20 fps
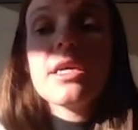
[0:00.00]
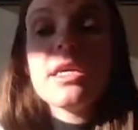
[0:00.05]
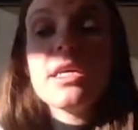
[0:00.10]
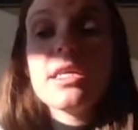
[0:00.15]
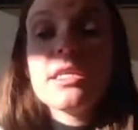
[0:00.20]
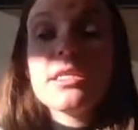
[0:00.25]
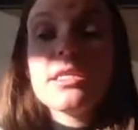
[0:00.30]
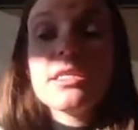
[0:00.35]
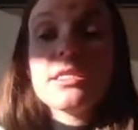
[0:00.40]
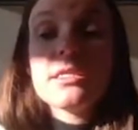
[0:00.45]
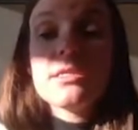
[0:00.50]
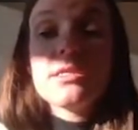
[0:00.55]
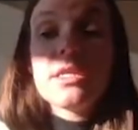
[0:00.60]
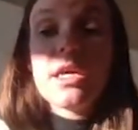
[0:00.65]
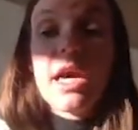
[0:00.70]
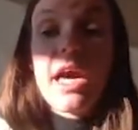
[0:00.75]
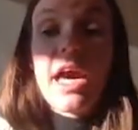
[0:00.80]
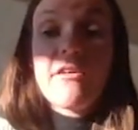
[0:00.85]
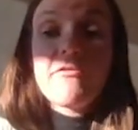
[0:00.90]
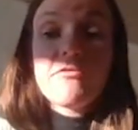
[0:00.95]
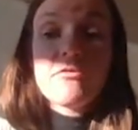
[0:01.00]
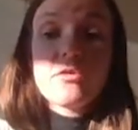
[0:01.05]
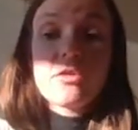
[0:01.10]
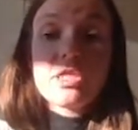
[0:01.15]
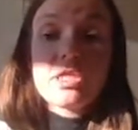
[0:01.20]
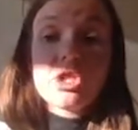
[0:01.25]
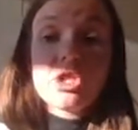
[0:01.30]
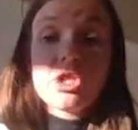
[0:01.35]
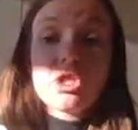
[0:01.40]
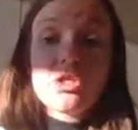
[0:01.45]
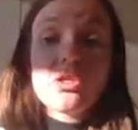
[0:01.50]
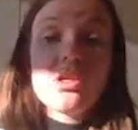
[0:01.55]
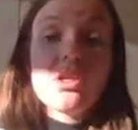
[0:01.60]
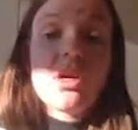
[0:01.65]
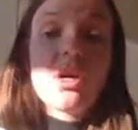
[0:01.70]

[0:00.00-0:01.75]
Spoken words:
is the average